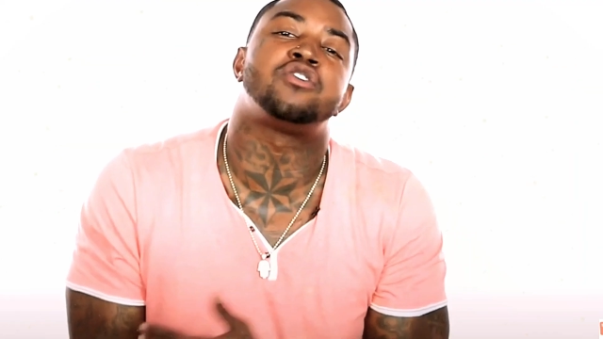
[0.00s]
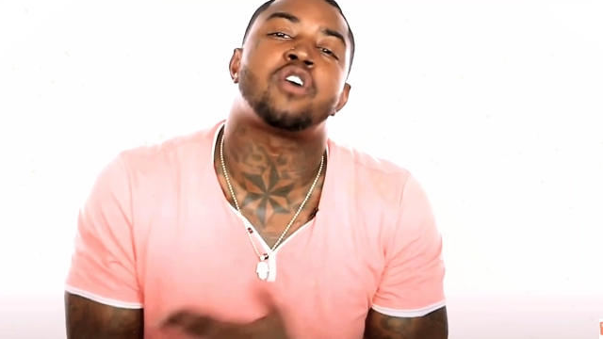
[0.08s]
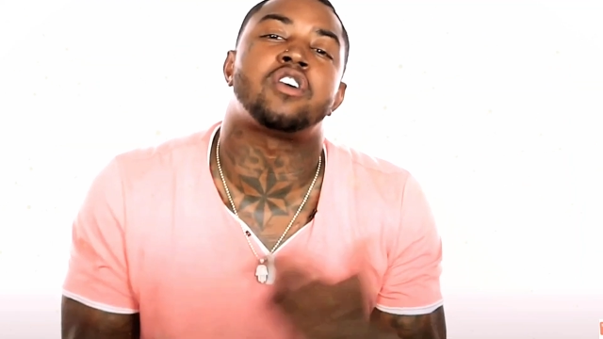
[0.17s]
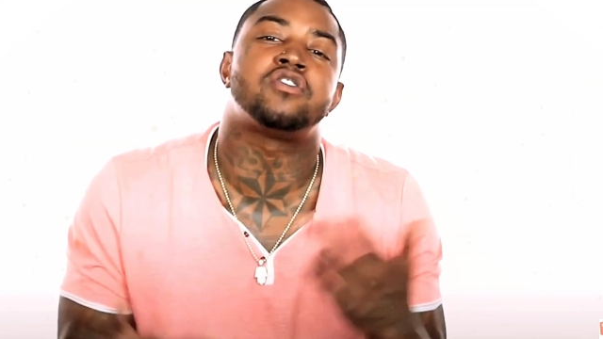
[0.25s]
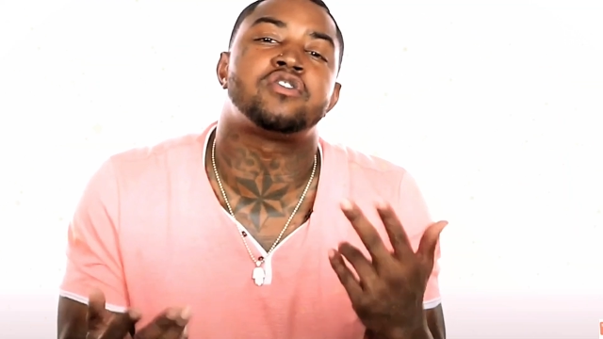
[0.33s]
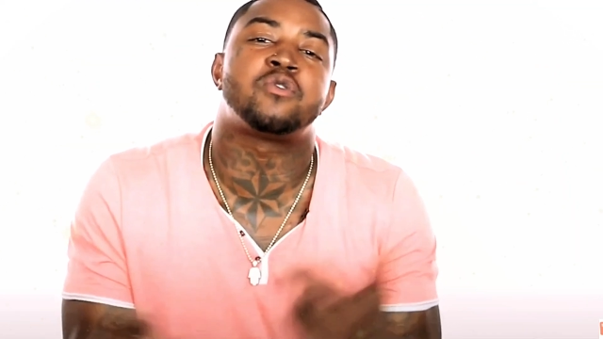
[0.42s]

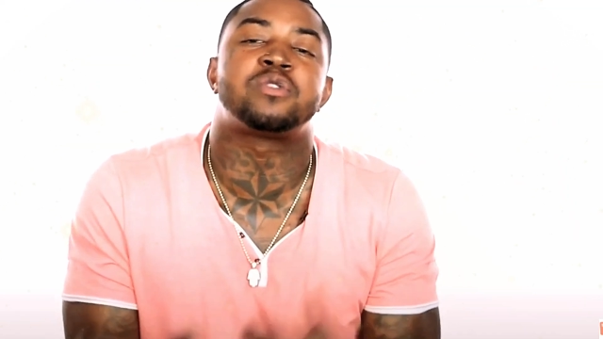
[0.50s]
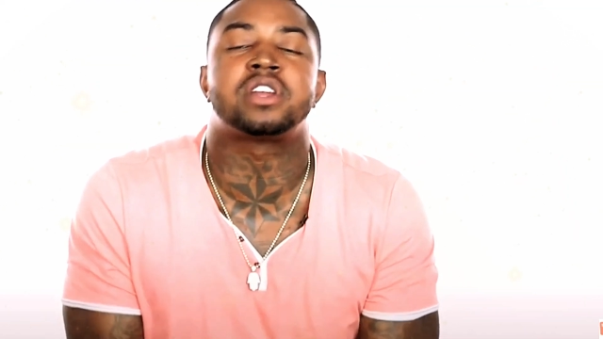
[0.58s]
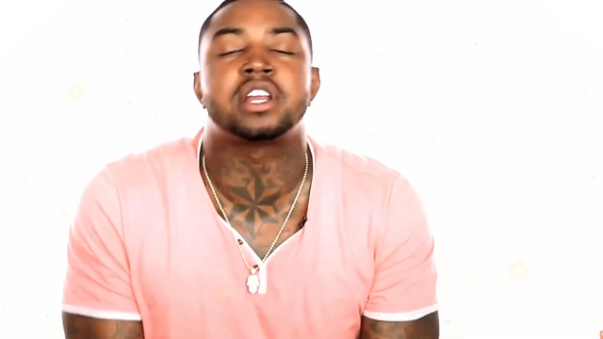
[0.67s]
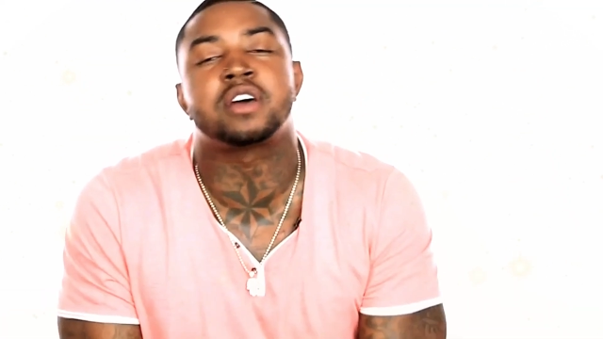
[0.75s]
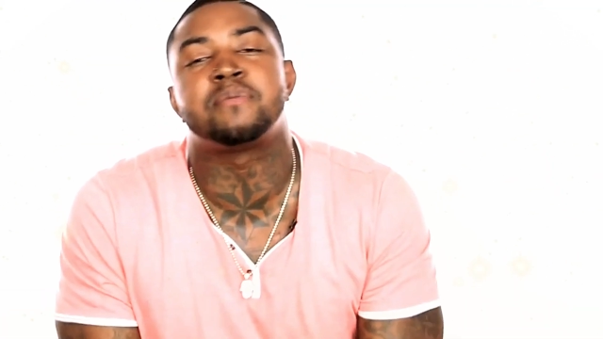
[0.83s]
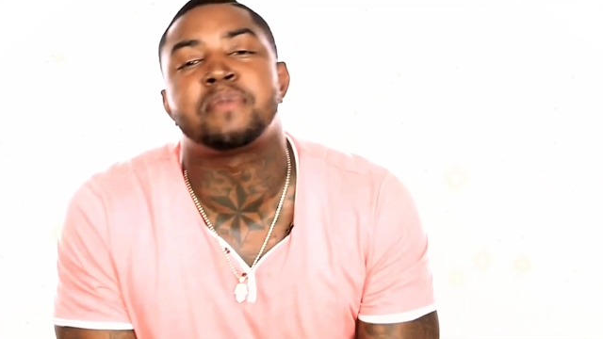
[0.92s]
into a
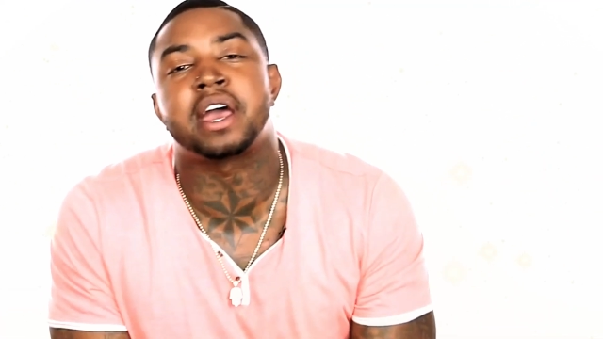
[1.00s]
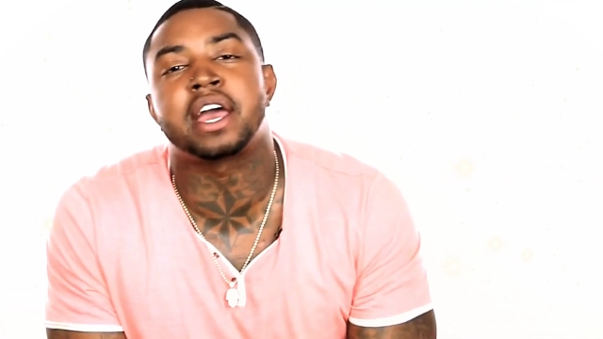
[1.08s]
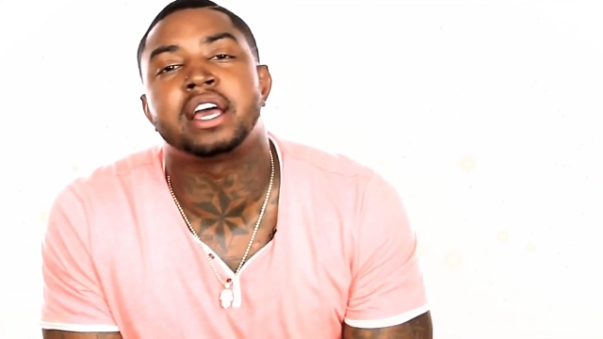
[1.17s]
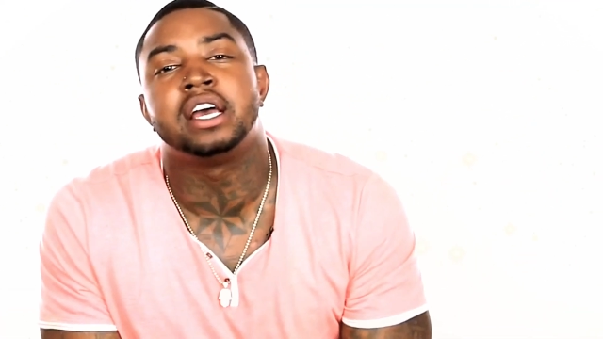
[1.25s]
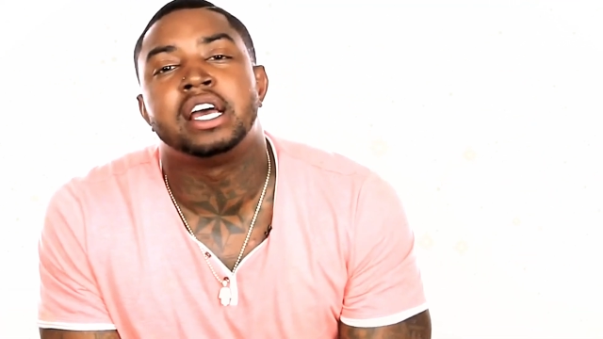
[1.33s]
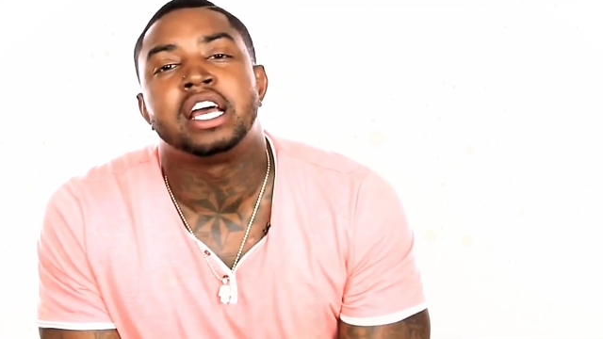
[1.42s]
nuclear
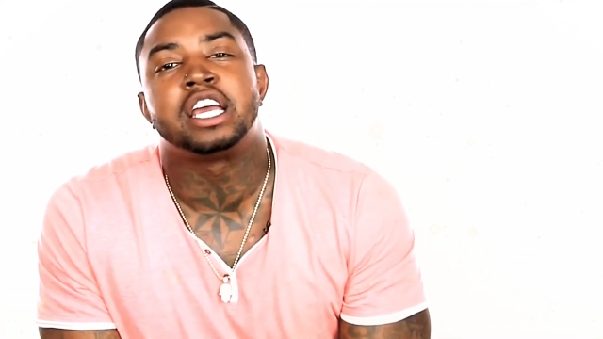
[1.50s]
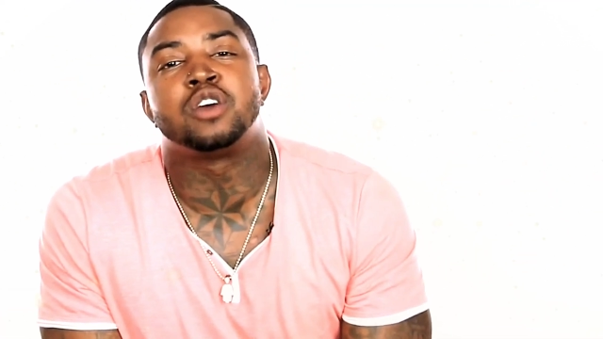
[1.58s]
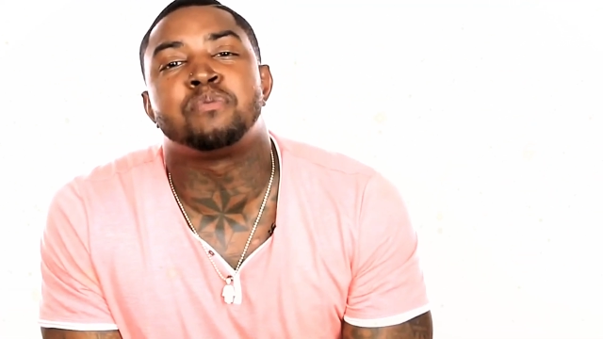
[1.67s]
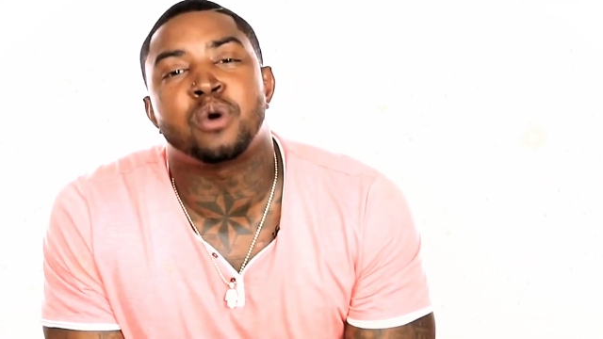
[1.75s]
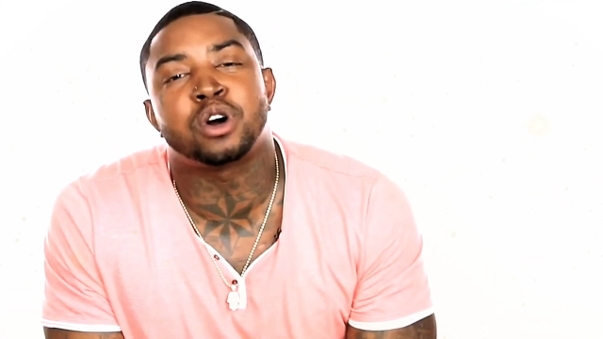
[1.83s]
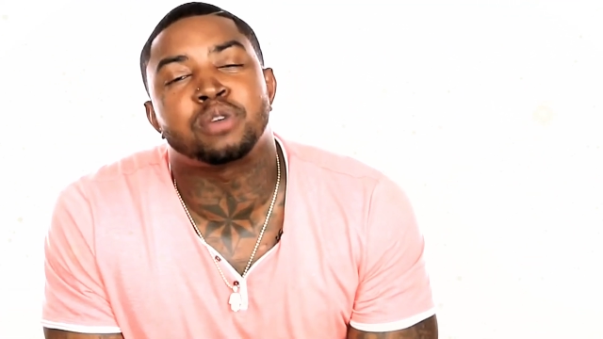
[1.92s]
divorce
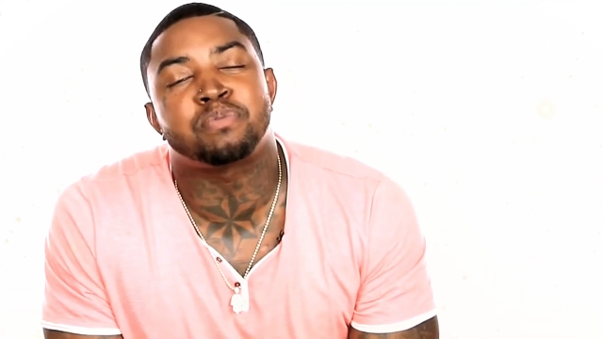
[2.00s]
case.